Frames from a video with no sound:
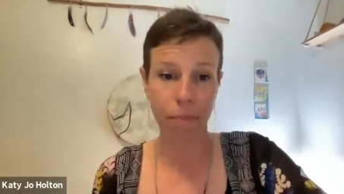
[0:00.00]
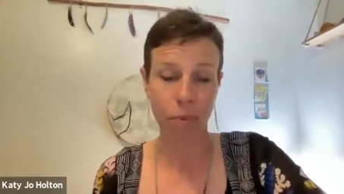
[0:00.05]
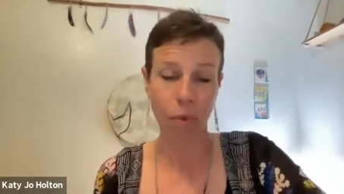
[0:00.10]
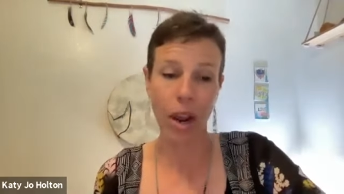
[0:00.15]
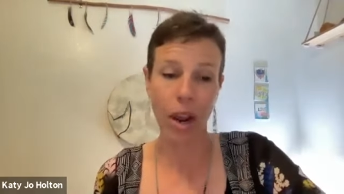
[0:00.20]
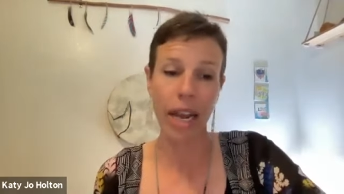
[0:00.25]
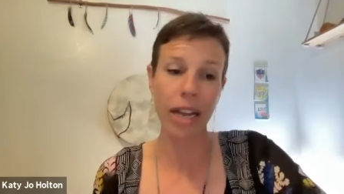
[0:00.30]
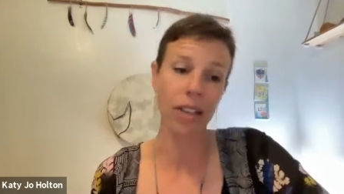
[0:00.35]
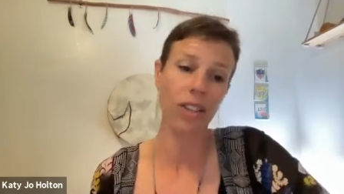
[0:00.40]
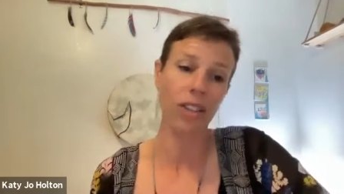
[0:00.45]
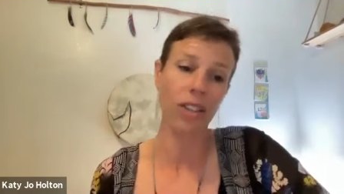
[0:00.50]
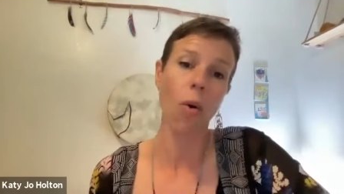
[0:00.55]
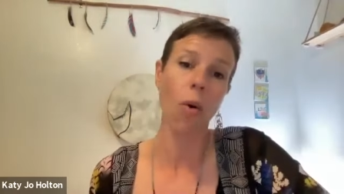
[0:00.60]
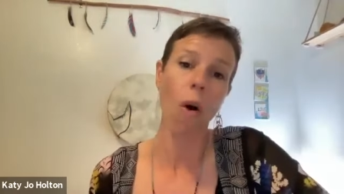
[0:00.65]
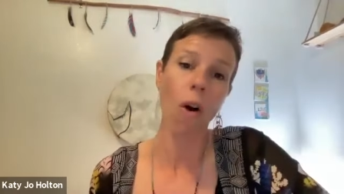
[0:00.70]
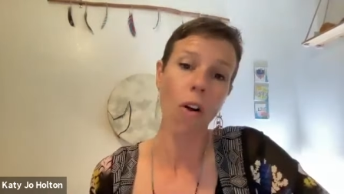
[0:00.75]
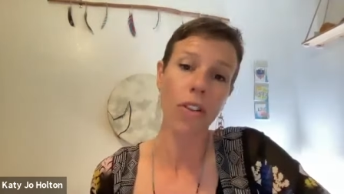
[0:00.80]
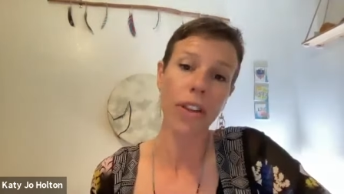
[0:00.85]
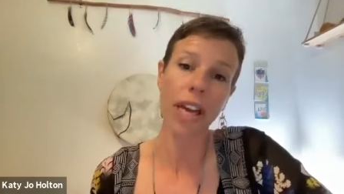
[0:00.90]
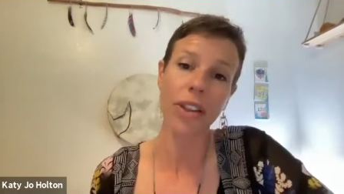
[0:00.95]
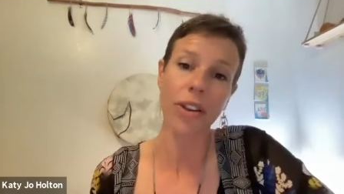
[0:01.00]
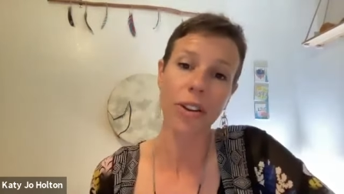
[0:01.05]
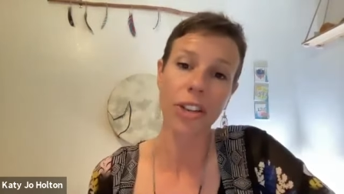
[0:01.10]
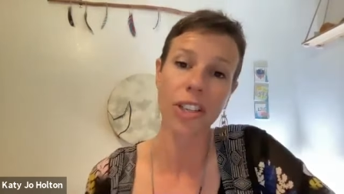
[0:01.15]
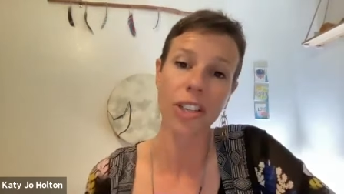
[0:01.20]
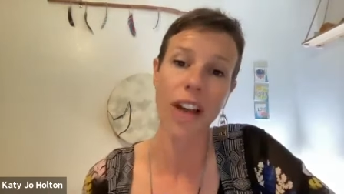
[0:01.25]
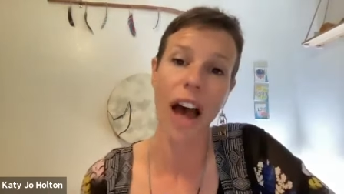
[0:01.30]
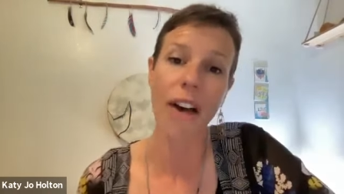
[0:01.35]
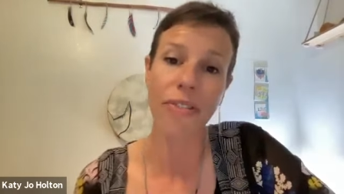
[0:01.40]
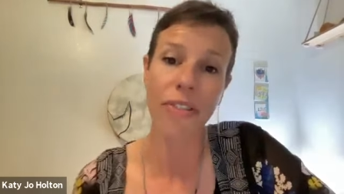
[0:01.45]
Right. And so all the other
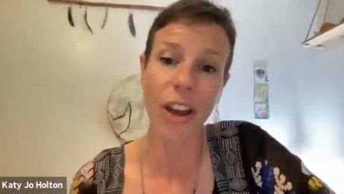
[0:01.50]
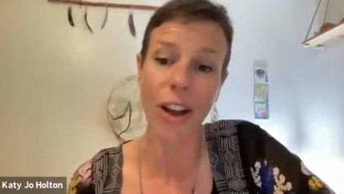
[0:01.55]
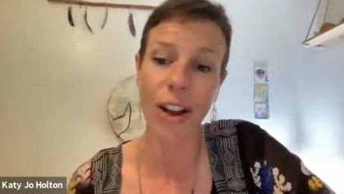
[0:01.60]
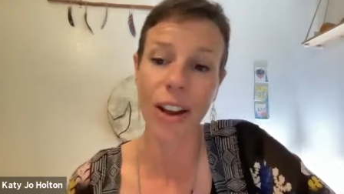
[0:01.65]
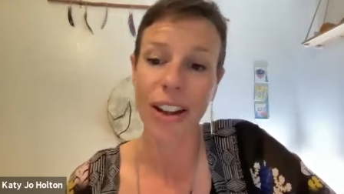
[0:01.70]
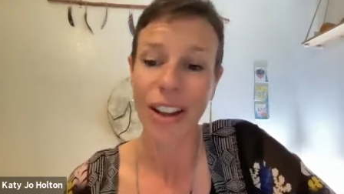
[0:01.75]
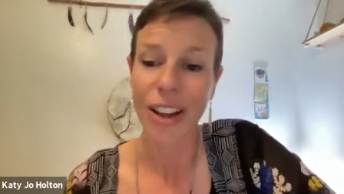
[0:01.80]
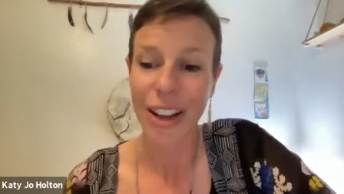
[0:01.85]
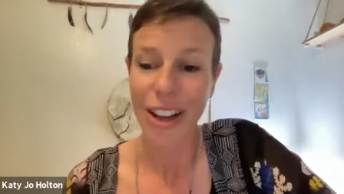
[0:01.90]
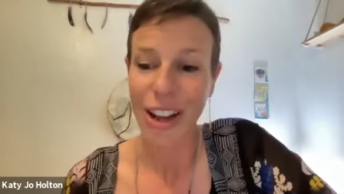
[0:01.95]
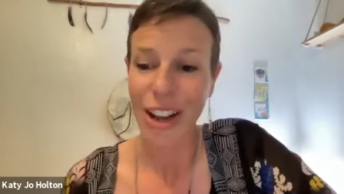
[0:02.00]
stuff that